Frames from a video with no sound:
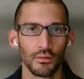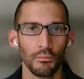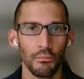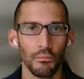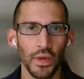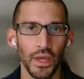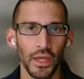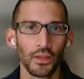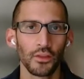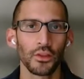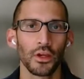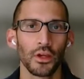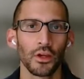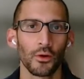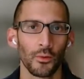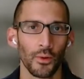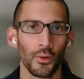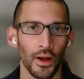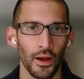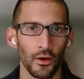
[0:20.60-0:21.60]
mainly
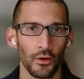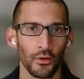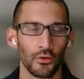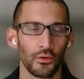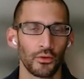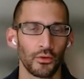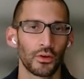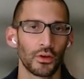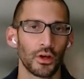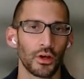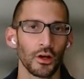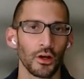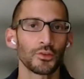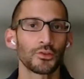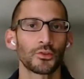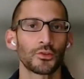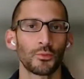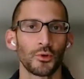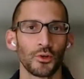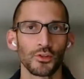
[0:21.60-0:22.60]
around
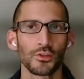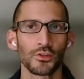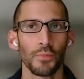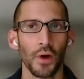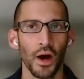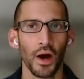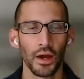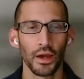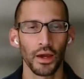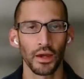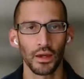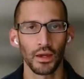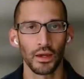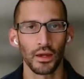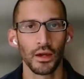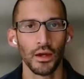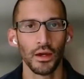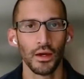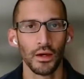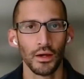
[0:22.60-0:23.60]
customers
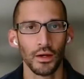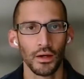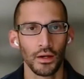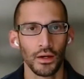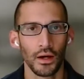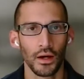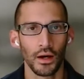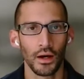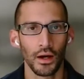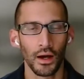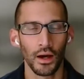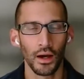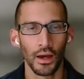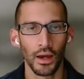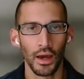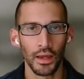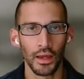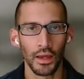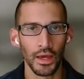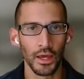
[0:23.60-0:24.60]
buying
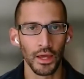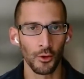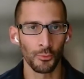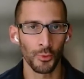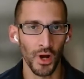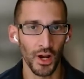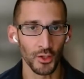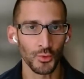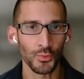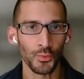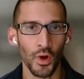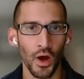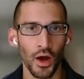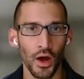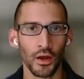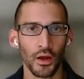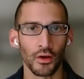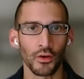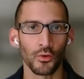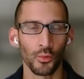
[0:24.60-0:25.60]
an enterprise
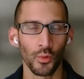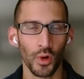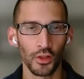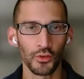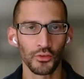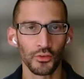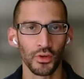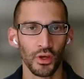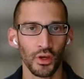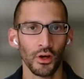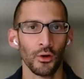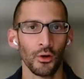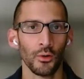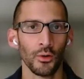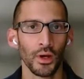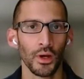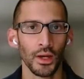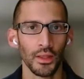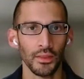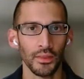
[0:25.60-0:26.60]
product, Reltio,
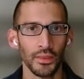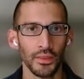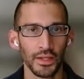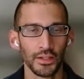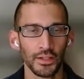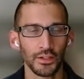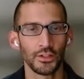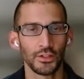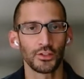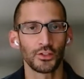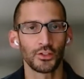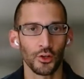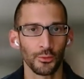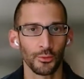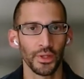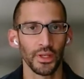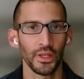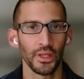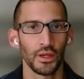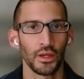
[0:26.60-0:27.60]
and then
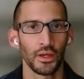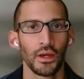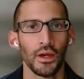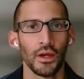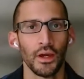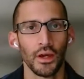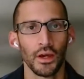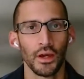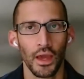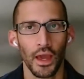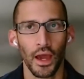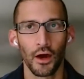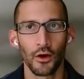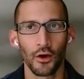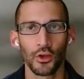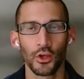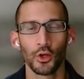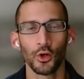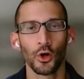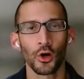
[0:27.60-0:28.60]
determining how
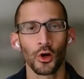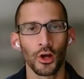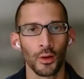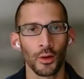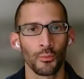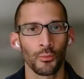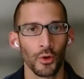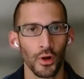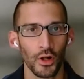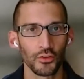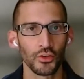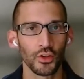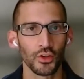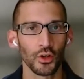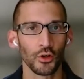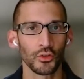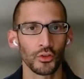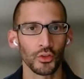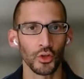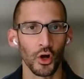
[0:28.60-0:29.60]
do you hook up
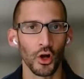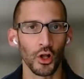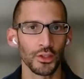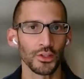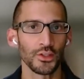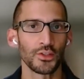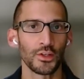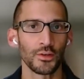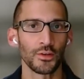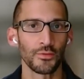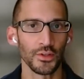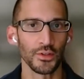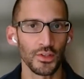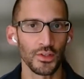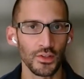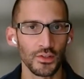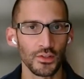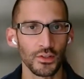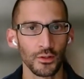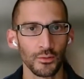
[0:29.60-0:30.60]
Reltio to all these different
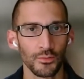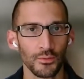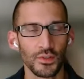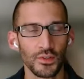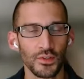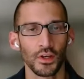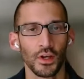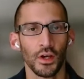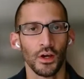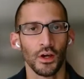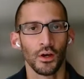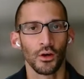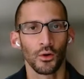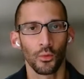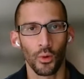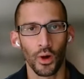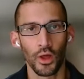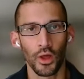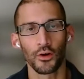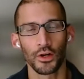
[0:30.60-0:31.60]
systems,
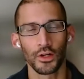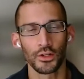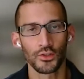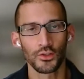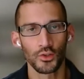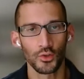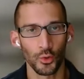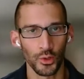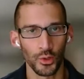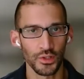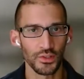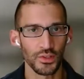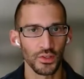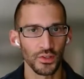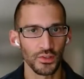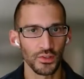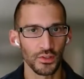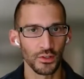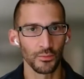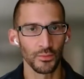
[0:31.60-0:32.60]
whether it's source
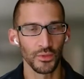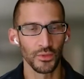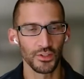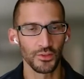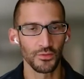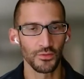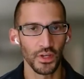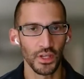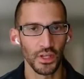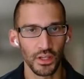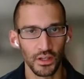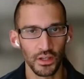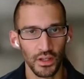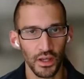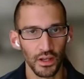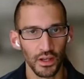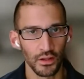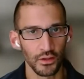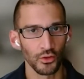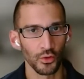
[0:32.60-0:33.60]
system that's feeding
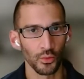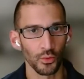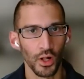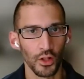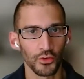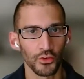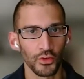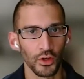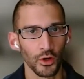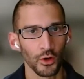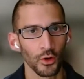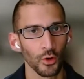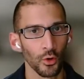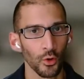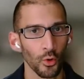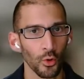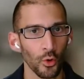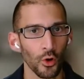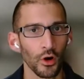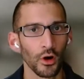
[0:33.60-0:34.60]
data into Reltio
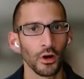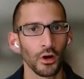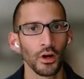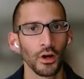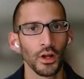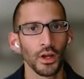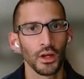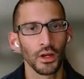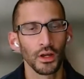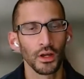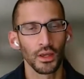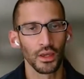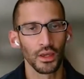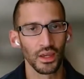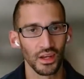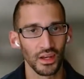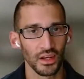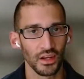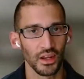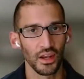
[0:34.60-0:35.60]
or
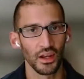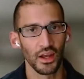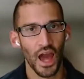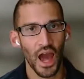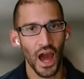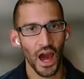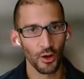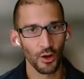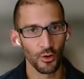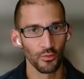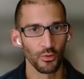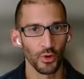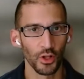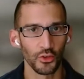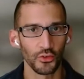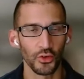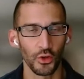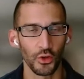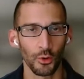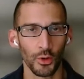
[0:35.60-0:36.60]
getting data out of
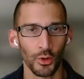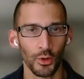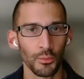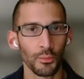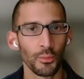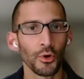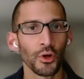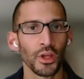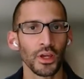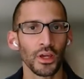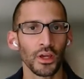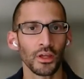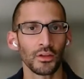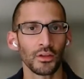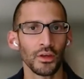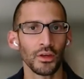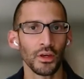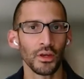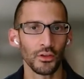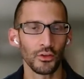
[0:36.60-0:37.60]
Reltio and putting
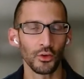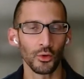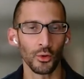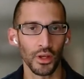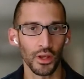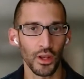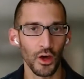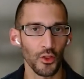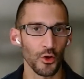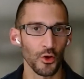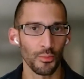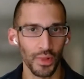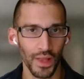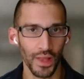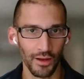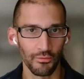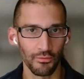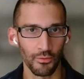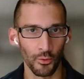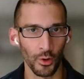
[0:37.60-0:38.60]
it into another
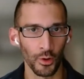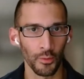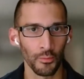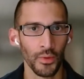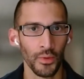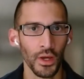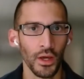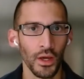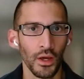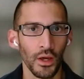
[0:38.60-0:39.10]
platform.